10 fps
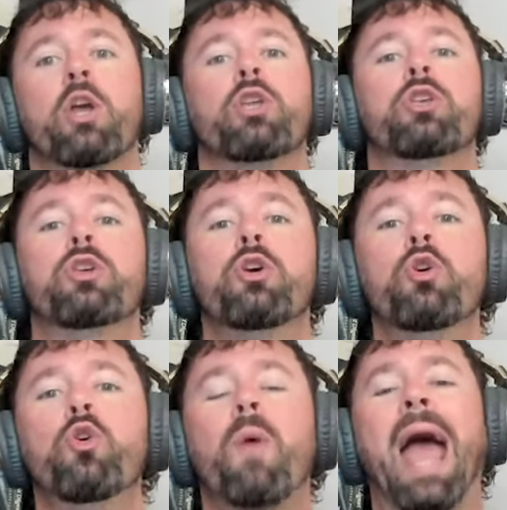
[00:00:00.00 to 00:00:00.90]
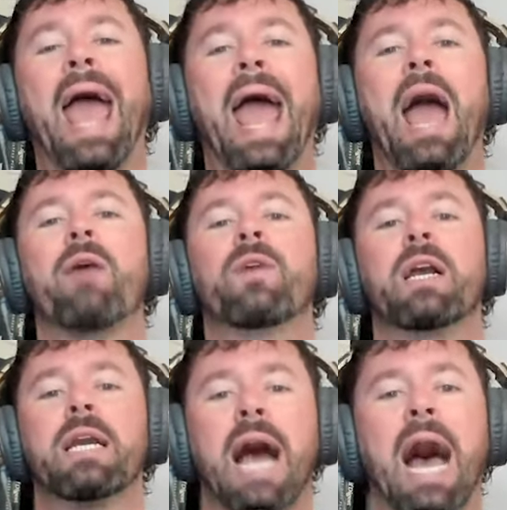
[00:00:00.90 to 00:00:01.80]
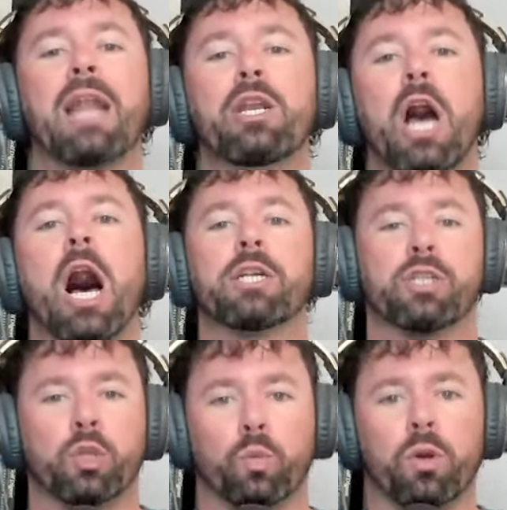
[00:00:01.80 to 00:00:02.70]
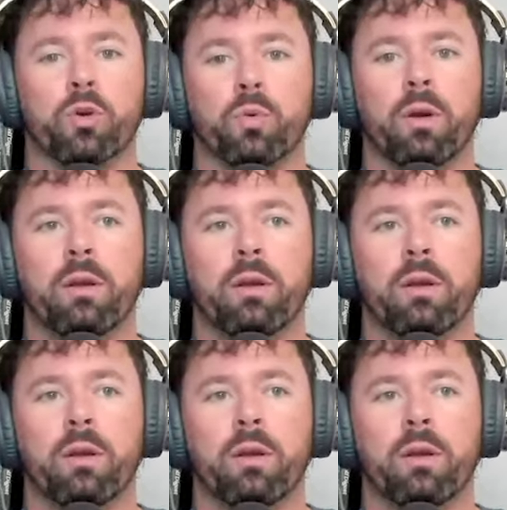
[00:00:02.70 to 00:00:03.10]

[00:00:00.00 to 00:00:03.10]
you have gotten us through